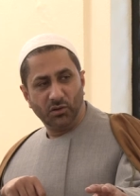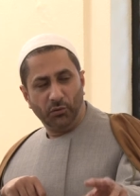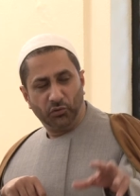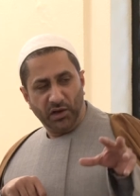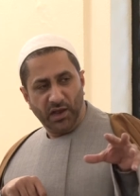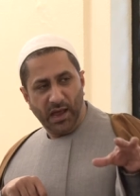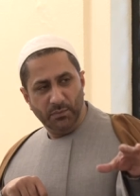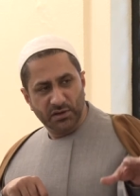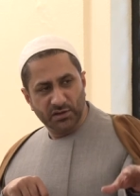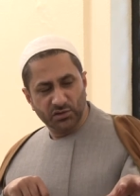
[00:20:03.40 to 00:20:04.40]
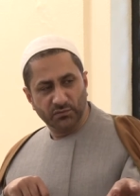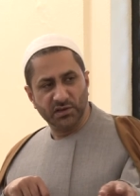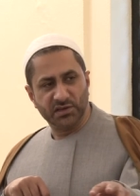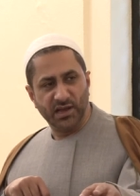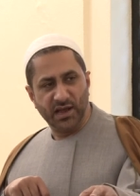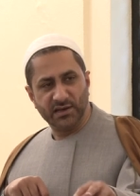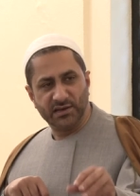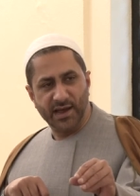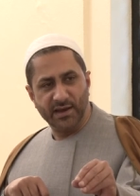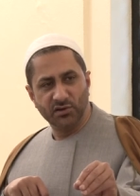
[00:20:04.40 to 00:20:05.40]
of the inhabitants of this land
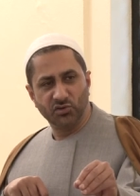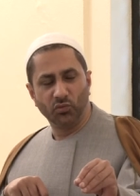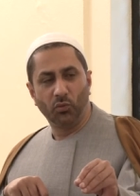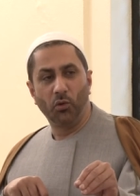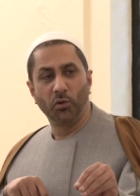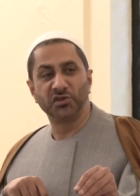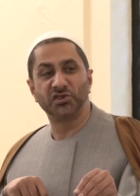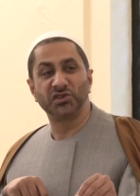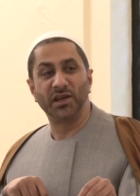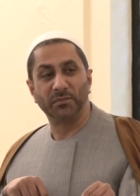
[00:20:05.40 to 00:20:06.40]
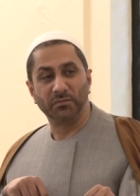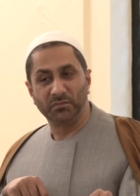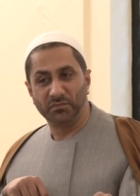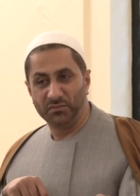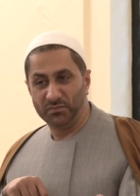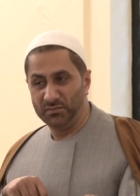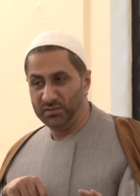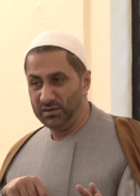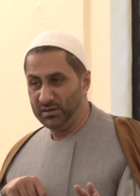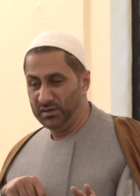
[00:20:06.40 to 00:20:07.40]
tend towards them
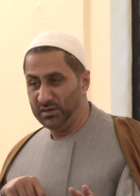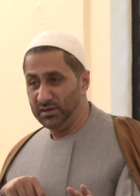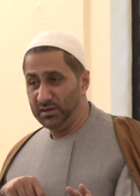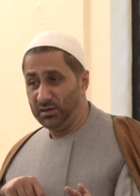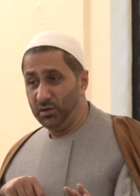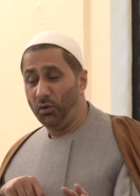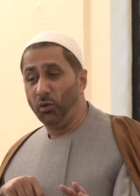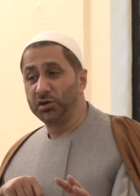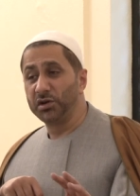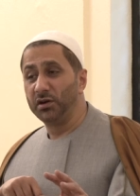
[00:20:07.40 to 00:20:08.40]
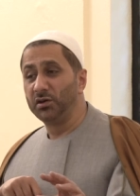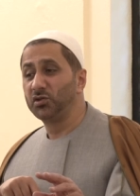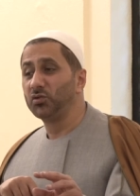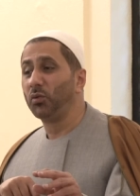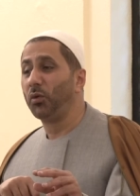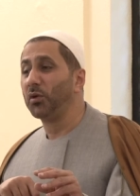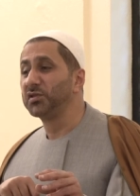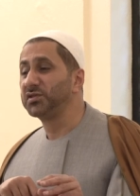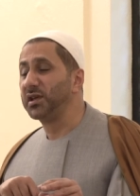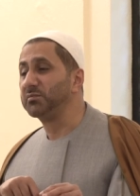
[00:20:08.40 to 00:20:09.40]
or turn
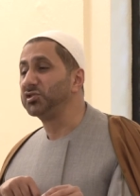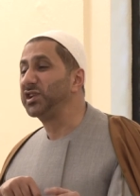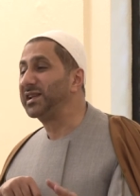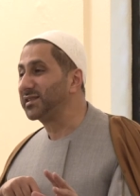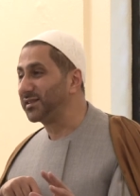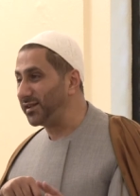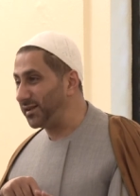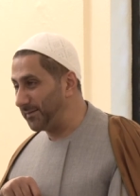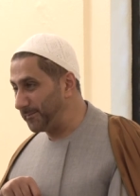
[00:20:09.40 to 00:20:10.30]
towards them gently.